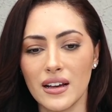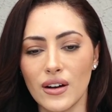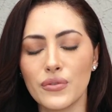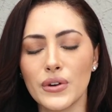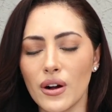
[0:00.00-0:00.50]

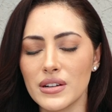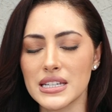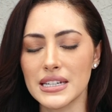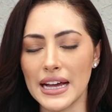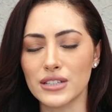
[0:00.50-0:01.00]
overall as
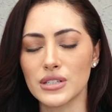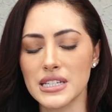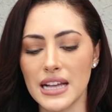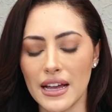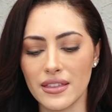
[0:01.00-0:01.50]
an
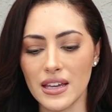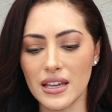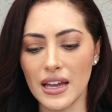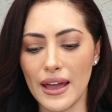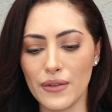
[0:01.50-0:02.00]
actress, I think
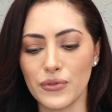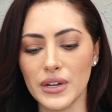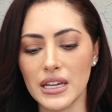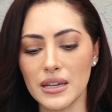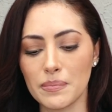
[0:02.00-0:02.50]

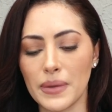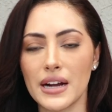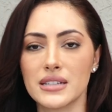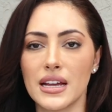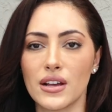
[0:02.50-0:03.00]
every
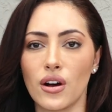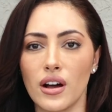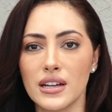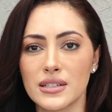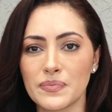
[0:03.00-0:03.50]
part I
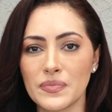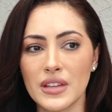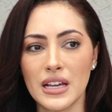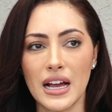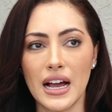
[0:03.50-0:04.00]
got,
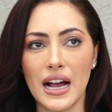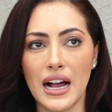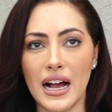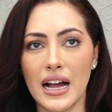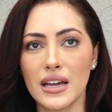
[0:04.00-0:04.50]

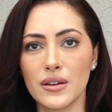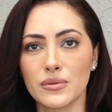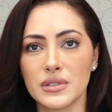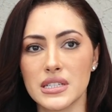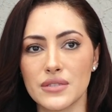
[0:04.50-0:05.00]
I
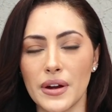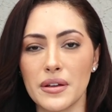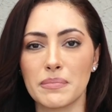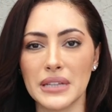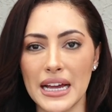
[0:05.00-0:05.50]
was very
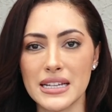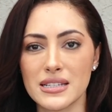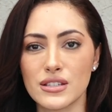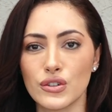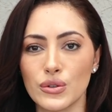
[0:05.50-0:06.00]

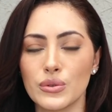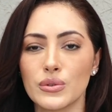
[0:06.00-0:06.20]
blessed to